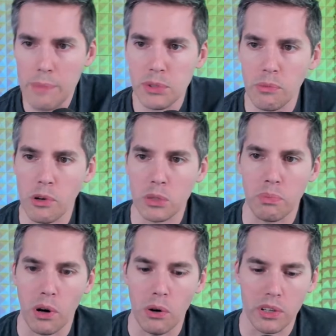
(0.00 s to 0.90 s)
most
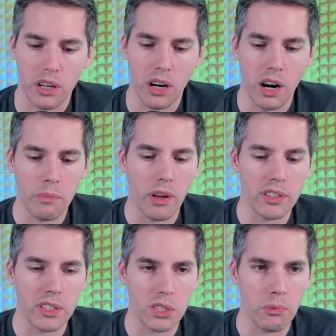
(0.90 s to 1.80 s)
broken card
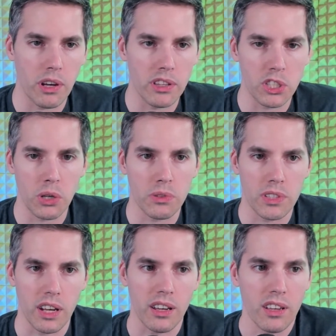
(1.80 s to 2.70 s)
probably that's going to be on the show
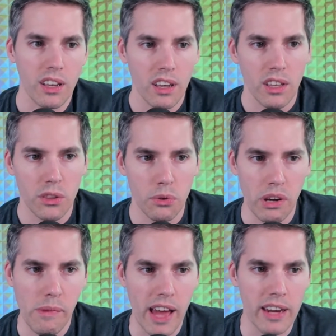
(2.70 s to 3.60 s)
today.
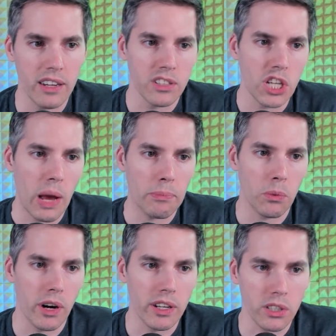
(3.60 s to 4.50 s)
3 mana, Chapter
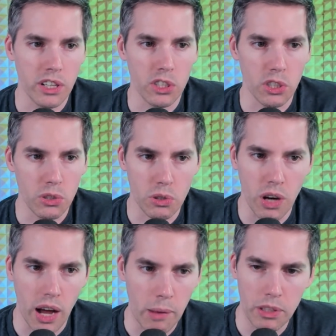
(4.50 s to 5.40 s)
1, create a 2/2
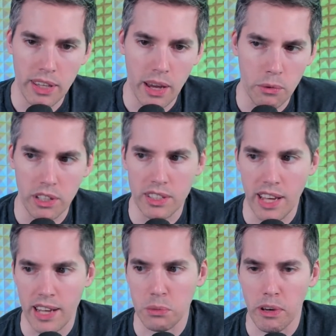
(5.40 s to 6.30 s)
Goblin that when it
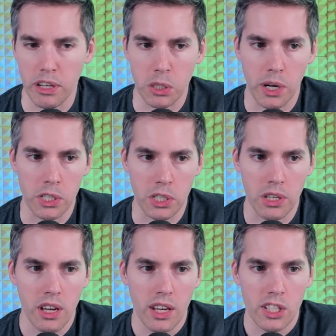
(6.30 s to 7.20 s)
attacks you make a treasure.
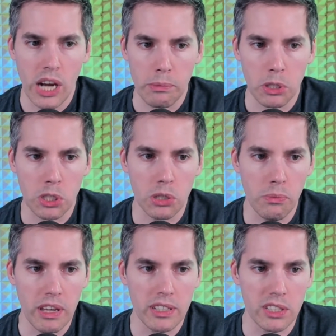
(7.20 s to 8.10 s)
Chapter 2, you
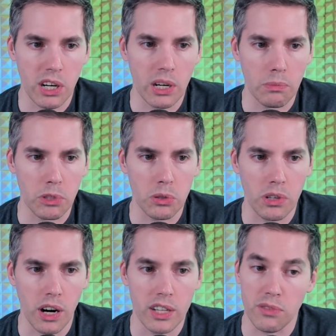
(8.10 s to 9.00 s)
may discard up to 2
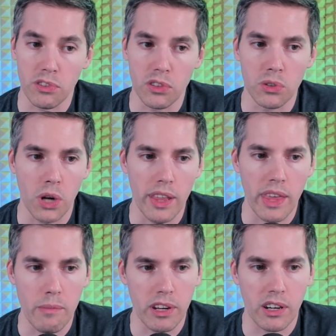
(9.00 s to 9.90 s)
cards. If you do, draw
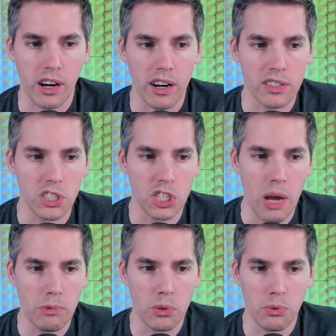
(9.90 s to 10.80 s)
that many cards. In
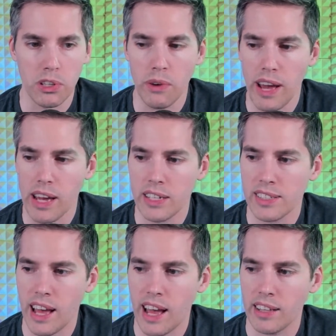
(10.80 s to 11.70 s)
Chapter 3, you
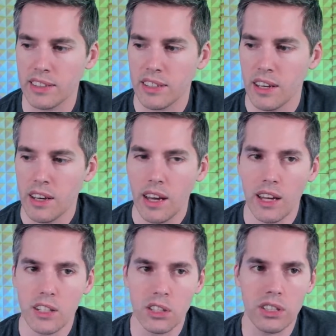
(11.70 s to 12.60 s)
exile it
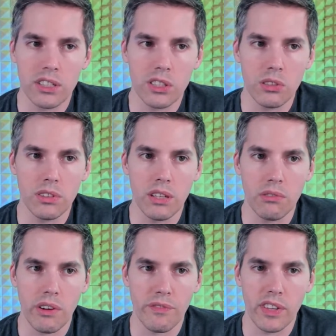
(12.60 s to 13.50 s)
and turn it into the
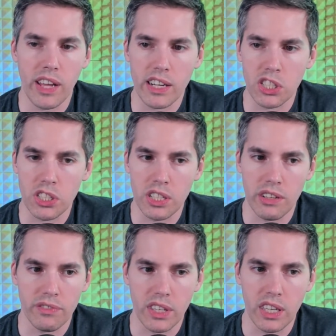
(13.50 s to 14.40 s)
Reflection
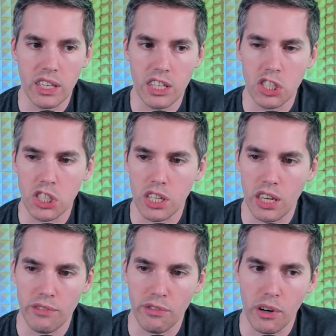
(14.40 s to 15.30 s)
of Kiki
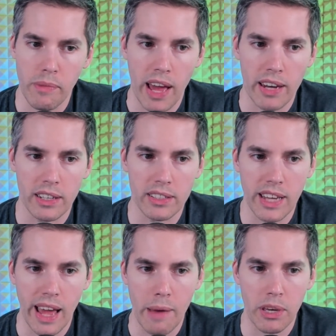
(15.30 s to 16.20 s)
Jiki, and for a mana and
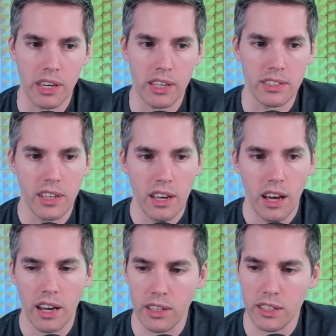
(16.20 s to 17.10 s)
tapping it,
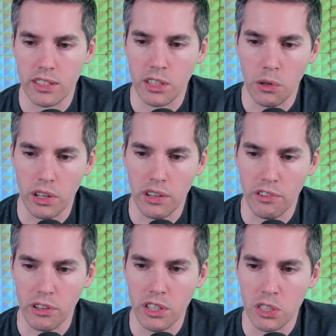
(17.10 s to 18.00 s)
you get the token of a
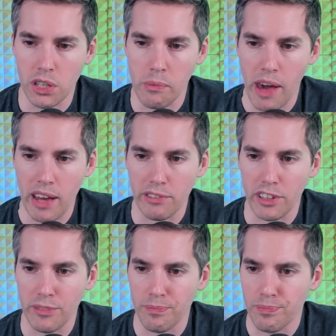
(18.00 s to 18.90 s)
creature on the
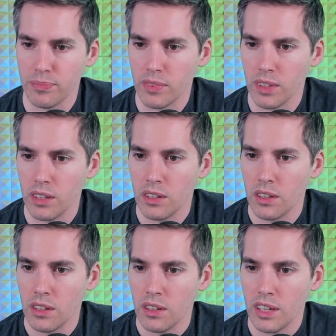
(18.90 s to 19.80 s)
battlefield.
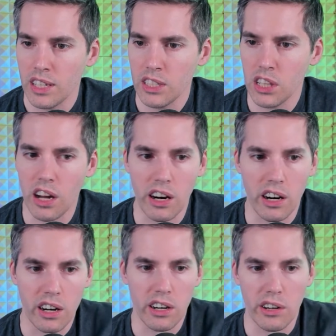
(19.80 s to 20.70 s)

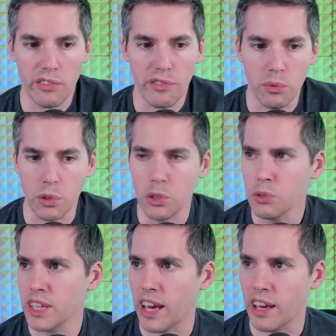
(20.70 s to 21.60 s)
Islarf,
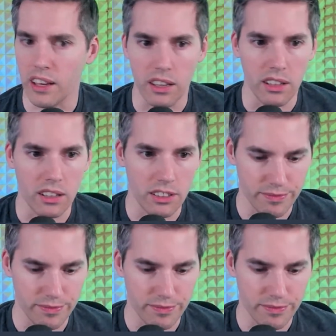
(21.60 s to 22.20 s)
Runetail.